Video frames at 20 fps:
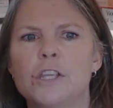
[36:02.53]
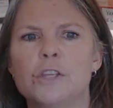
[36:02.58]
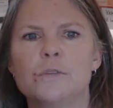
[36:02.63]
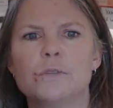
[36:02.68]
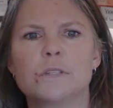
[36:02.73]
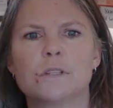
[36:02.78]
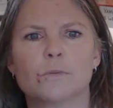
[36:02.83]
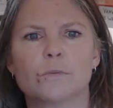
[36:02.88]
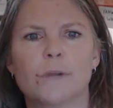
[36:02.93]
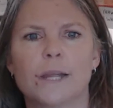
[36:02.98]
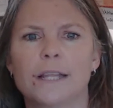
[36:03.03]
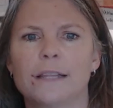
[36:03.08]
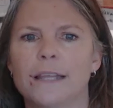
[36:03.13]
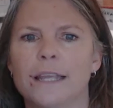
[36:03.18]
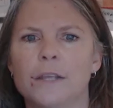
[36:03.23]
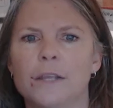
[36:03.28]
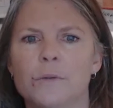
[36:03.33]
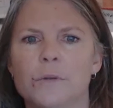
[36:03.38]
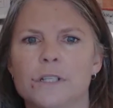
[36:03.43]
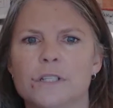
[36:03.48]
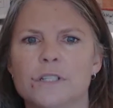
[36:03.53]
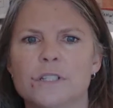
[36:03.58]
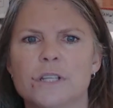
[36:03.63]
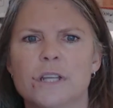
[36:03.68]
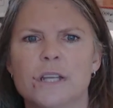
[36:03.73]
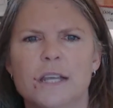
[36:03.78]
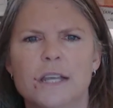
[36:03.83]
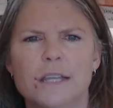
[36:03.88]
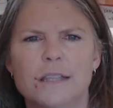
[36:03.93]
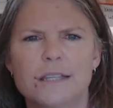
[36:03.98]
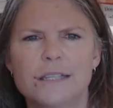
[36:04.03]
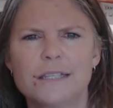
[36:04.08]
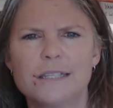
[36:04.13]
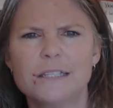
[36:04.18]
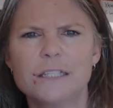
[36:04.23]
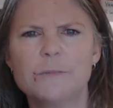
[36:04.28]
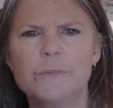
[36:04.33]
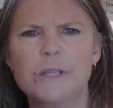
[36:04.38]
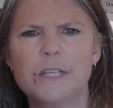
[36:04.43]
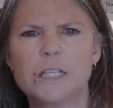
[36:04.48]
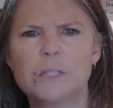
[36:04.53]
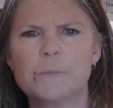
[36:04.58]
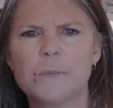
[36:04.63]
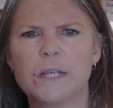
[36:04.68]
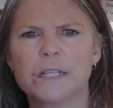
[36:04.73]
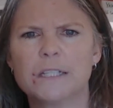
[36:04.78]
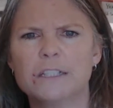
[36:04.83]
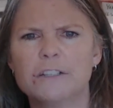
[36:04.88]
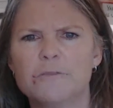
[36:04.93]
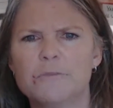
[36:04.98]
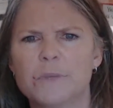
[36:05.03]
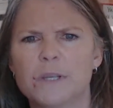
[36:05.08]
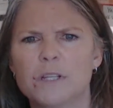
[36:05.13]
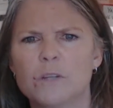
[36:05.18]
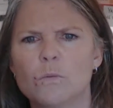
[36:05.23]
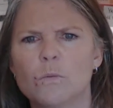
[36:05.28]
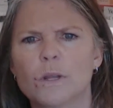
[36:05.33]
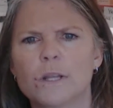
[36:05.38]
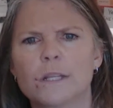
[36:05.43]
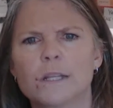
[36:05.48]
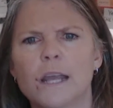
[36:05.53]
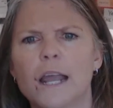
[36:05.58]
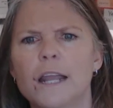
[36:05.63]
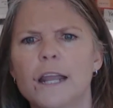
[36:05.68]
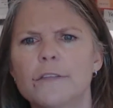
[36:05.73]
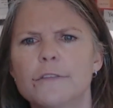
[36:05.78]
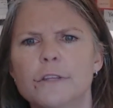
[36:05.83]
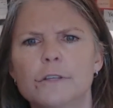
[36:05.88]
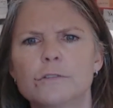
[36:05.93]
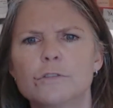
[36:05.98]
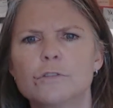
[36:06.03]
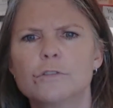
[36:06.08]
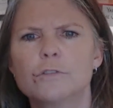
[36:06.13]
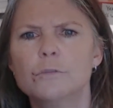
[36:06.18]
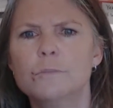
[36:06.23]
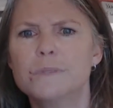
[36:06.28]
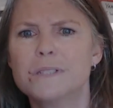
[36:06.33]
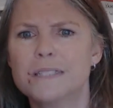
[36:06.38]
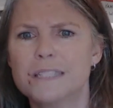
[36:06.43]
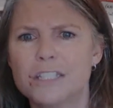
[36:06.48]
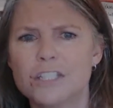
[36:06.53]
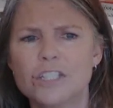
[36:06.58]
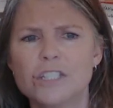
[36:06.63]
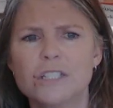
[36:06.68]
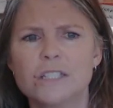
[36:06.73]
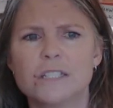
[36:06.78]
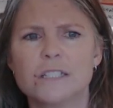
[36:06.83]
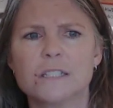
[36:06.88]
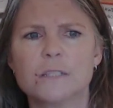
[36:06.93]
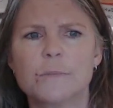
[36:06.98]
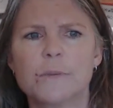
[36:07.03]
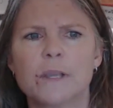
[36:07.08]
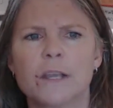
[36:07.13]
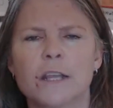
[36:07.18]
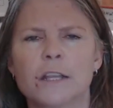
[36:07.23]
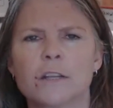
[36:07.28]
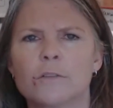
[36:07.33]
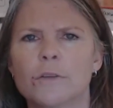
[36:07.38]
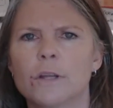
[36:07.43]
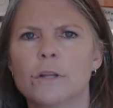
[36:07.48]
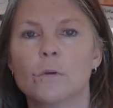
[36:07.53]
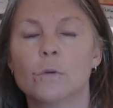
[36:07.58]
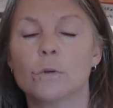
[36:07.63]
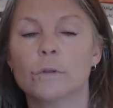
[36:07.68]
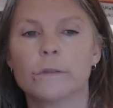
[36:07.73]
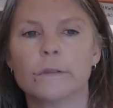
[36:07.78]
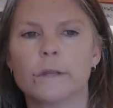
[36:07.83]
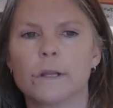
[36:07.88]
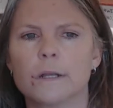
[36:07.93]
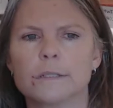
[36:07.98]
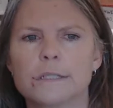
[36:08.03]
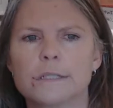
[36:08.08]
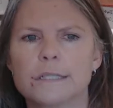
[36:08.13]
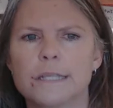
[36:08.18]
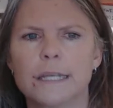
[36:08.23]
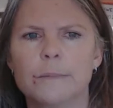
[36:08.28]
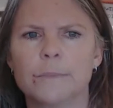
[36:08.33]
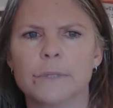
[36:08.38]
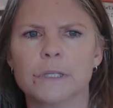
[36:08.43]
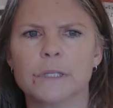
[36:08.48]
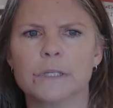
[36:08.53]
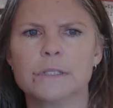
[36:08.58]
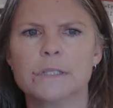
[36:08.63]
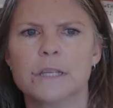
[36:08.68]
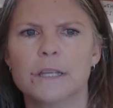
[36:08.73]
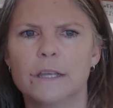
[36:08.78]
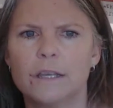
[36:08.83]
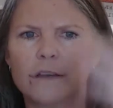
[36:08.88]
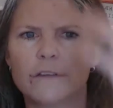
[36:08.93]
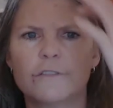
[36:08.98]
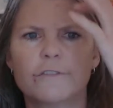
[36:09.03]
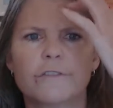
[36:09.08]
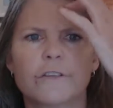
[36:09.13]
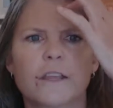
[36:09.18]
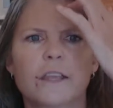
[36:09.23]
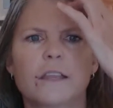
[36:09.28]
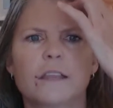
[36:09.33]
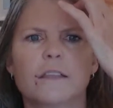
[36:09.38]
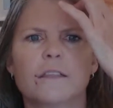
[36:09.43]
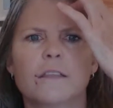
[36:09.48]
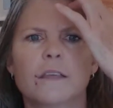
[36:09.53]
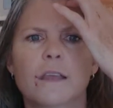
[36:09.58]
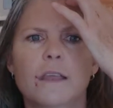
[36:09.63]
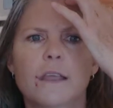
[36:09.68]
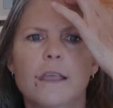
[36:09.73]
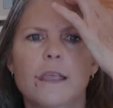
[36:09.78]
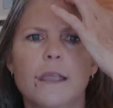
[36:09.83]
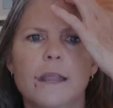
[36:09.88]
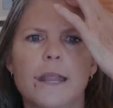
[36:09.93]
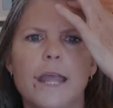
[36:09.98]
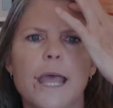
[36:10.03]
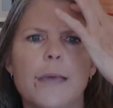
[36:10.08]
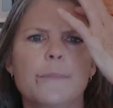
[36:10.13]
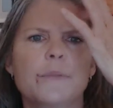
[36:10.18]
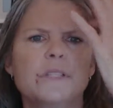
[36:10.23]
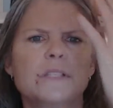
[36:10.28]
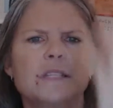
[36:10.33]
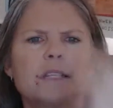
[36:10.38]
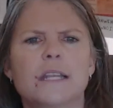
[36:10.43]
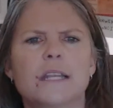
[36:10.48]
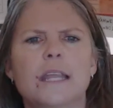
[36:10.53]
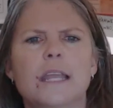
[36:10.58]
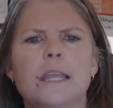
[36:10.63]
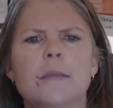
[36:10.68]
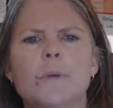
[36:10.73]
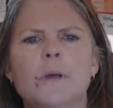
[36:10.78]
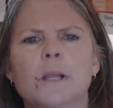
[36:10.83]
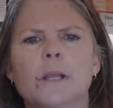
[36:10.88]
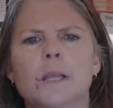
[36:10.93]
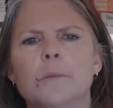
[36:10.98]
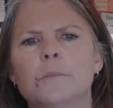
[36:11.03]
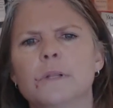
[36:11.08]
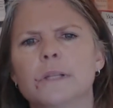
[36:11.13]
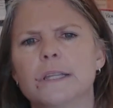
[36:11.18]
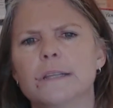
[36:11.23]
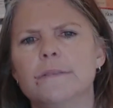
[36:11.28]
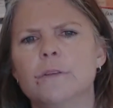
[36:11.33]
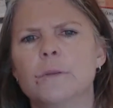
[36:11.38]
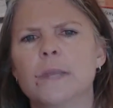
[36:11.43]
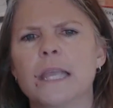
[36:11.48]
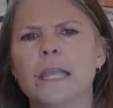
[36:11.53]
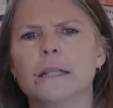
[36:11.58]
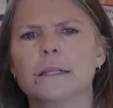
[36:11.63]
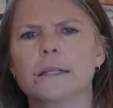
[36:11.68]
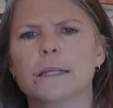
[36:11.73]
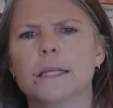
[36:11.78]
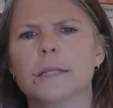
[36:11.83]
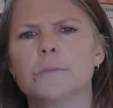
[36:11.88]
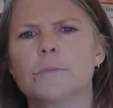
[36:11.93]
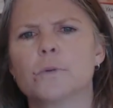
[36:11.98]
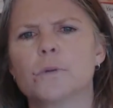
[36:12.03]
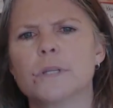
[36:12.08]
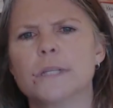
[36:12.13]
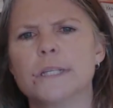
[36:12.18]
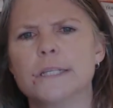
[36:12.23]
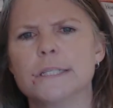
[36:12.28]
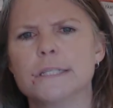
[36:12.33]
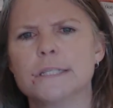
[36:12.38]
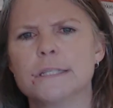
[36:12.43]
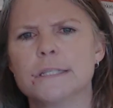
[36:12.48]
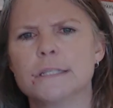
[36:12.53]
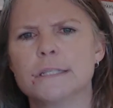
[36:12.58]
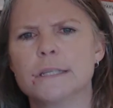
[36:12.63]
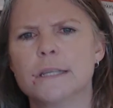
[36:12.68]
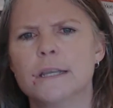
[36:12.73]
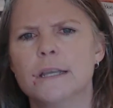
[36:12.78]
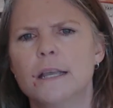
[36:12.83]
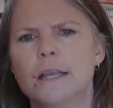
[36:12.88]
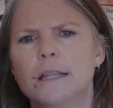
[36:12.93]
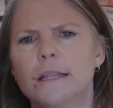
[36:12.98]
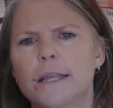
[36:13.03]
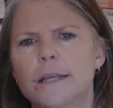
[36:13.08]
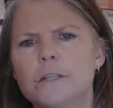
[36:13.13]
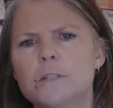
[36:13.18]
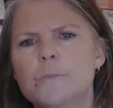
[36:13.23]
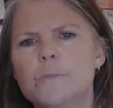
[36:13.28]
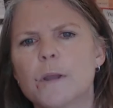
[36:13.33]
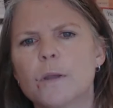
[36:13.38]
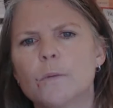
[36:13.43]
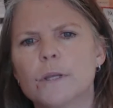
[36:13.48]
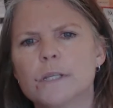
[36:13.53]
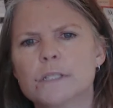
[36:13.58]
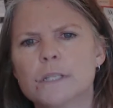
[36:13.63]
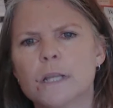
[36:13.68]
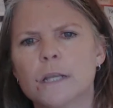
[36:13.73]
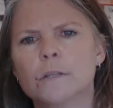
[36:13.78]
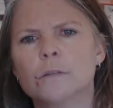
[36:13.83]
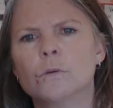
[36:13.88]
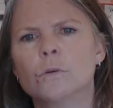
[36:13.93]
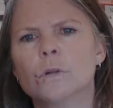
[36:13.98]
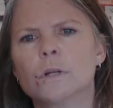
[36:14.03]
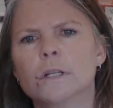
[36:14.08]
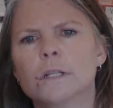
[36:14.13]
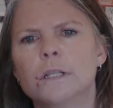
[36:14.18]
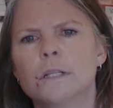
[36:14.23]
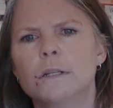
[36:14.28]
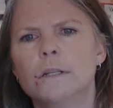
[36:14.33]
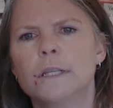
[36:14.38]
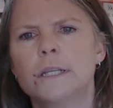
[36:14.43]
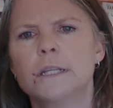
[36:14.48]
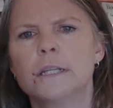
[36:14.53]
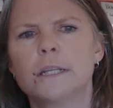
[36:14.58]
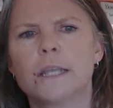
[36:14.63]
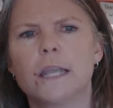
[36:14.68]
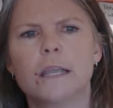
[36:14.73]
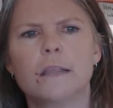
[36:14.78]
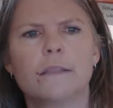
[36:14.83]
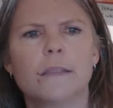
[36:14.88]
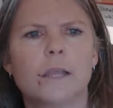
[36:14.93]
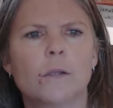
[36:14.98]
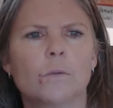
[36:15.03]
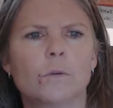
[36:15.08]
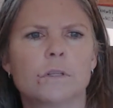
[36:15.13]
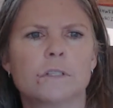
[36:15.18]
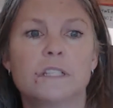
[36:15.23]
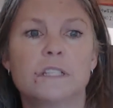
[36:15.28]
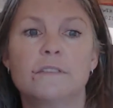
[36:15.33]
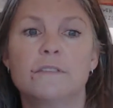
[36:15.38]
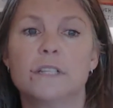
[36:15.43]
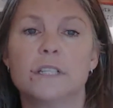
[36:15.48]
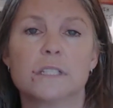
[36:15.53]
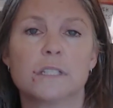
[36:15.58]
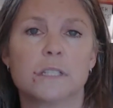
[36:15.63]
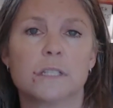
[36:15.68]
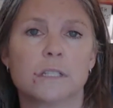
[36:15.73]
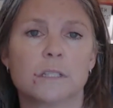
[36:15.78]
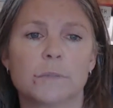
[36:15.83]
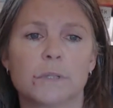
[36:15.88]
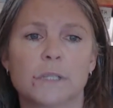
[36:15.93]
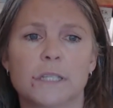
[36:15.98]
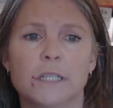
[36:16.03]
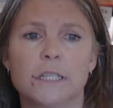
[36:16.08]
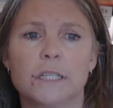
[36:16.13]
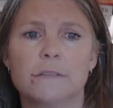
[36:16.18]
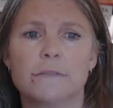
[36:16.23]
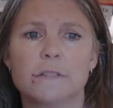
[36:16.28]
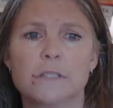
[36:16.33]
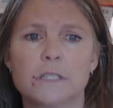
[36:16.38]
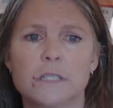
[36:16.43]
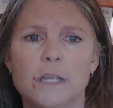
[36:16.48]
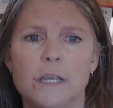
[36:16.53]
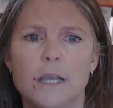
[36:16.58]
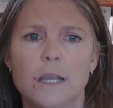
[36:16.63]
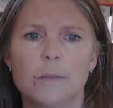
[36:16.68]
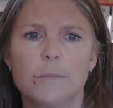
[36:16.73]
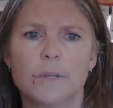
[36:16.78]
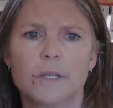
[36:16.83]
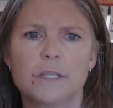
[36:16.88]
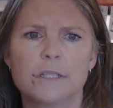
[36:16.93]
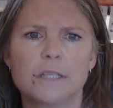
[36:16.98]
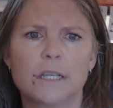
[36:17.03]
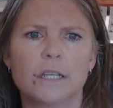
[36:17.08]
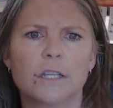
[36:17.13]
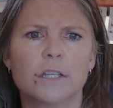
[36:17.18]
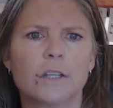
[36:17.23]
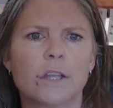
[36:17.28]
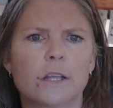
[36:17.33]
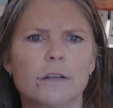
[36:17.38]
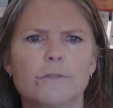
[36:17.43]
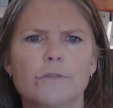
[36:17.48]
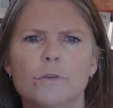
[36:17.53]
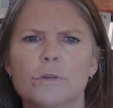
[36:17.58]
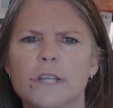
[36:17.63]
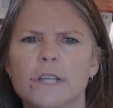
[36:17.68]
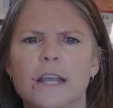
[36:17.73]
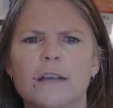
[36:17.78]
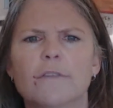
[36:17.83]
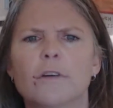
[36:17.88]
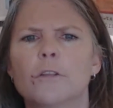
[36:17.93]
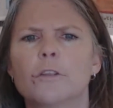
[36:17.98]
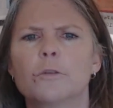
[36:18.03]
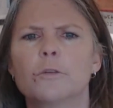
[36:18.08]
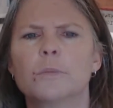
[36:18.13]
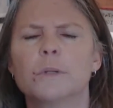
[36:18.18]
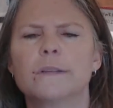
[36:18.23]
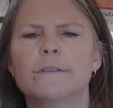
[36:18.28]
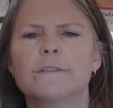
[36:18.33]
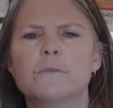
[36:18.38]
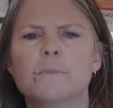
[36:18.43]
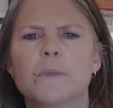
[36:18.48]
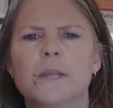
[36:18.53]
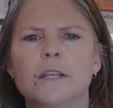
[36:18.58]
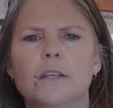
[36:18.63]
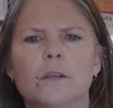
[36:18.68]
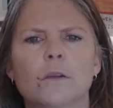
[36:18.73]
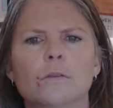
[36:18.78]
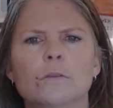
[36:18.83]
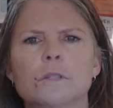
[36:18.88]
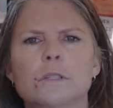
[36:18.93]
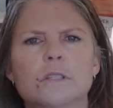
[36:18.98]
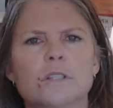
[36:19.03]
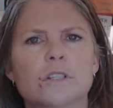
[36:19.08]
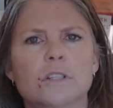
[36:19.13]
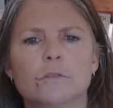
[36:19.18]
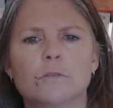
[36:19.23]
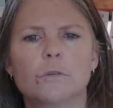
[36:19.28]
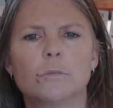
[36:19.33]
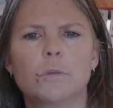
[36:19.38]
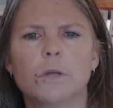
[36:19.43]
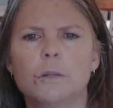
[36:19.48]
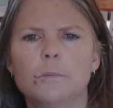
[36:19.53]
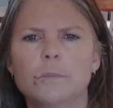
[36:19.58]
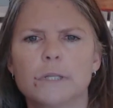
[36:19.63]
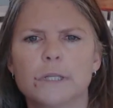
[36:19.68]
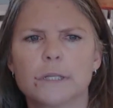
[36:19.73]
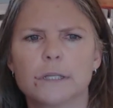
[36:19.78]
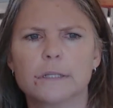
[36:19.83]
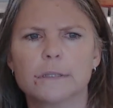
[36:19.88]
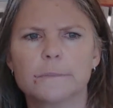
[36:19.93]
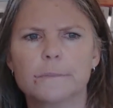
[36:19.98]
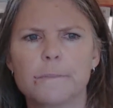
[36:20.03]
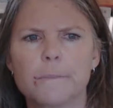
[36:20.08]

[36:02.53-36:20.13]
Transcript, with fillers: use the right language. This is to be expected of men who wanted to hide their true positions behind great orthodox statements of faith. It happens today among unbelieving Anglican priests. Letters by Westcott and Hort clearly indicate they were devious in their beliefs because they could not afford to have all their beliefs made known to the general public.